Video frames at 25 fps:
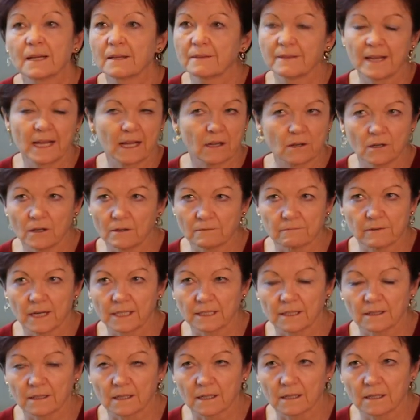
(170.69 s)
they can't
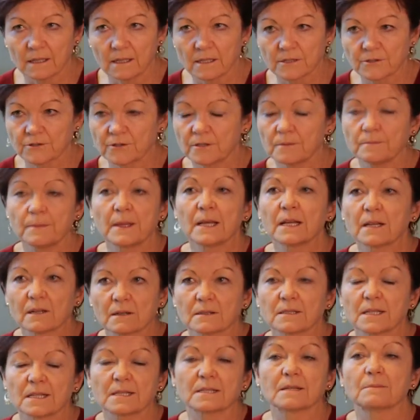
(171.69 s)
run in the classroom
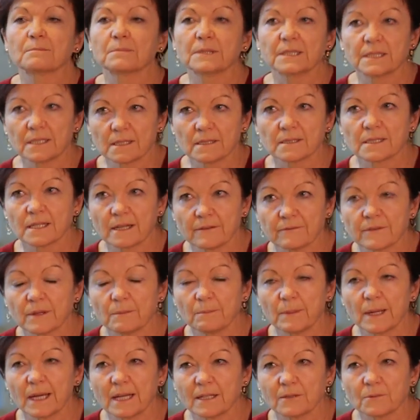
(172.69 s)
because they simply don't have the
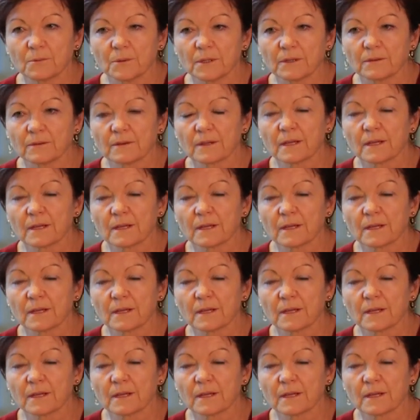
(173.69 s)
bandwidth.